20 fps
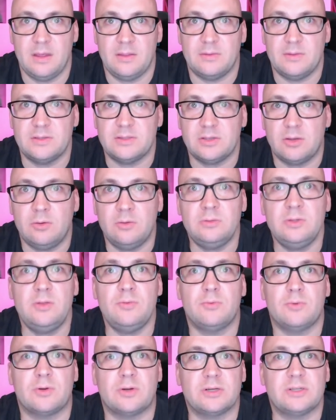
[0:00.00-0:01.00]
This only
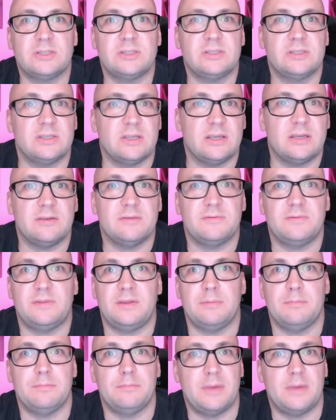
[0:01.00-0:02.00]
works if
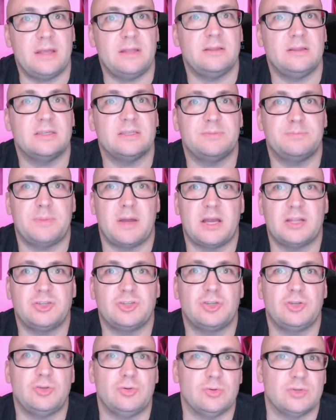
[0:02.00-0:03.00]
the main
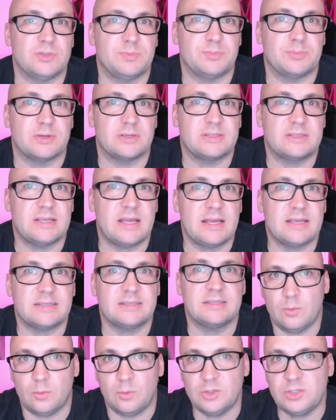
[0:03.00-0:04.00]
dispatch queue is
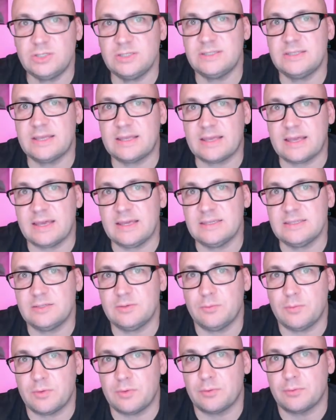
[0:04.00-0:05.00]
processed, which is the case
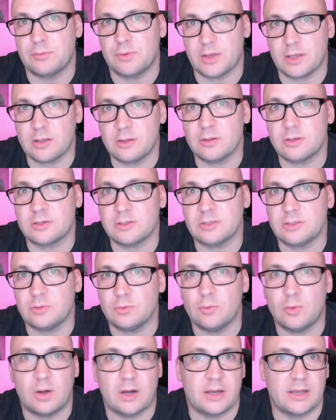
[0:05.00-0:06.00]
with regular
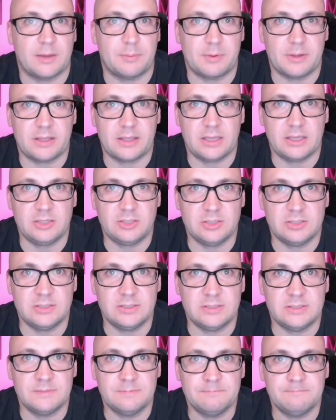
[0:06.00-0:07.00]
UI
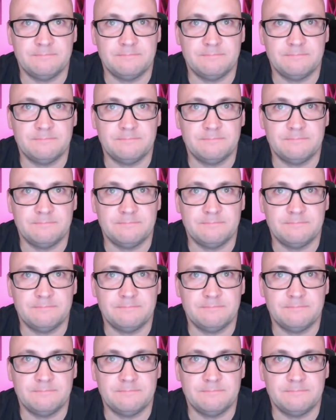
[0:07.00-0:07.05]
applications.